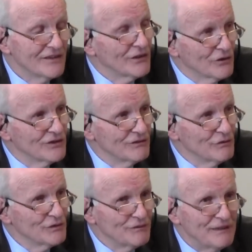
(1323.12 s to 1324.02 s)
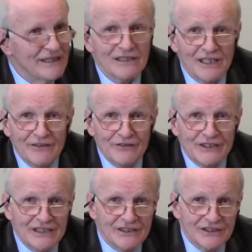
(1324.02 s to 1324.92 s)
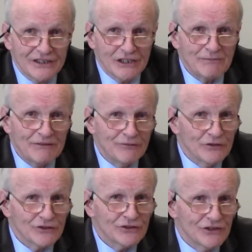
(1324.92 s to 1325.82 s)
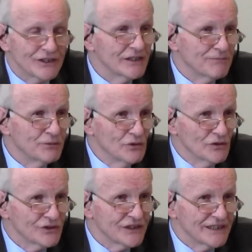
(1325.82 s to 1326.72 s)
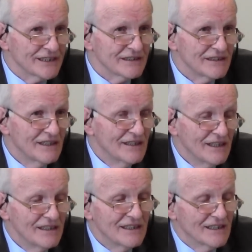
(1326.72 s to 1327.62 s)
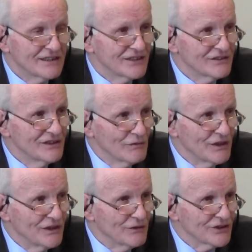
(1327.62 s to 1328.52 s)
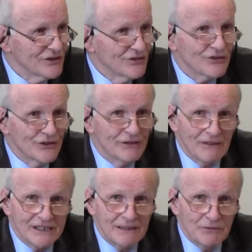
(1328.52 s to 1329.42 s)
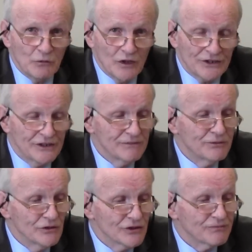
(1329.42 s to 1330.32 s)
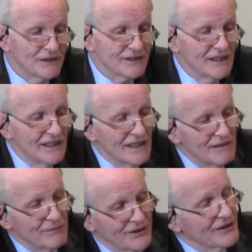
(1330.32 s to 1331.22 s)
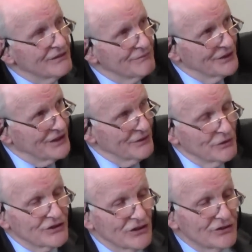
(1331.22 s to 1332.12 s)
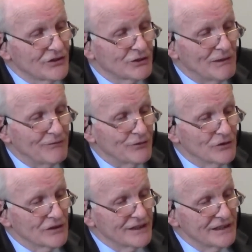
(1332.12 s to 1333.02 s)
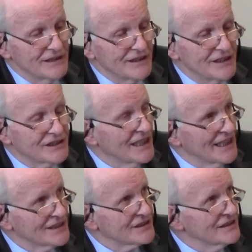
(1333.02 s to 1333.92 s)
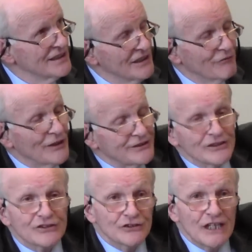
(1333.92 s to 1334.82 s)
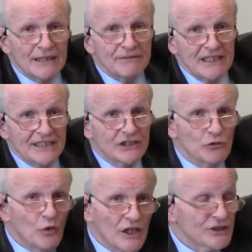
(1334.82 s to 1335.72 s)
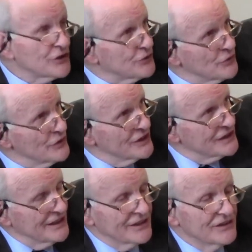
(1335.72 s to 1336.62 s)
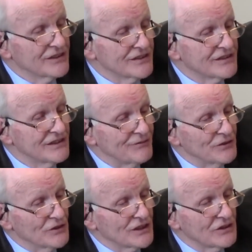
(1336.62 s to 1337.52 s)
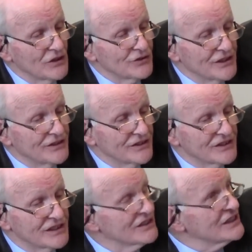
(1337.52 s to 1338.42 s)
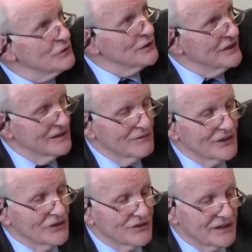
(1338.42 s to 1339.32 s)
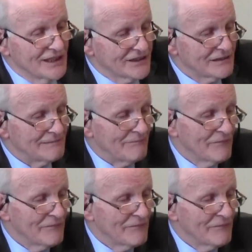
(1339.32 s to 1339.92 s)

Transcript: We paid a lot of attention to the spent fuel stored in the pools there, when there was concern about keeping water in the pools, but there was also spent fuel in these casks. In fact, the tsunami actually washed through this area. If you look closely, you can see seaweed on one of those casks.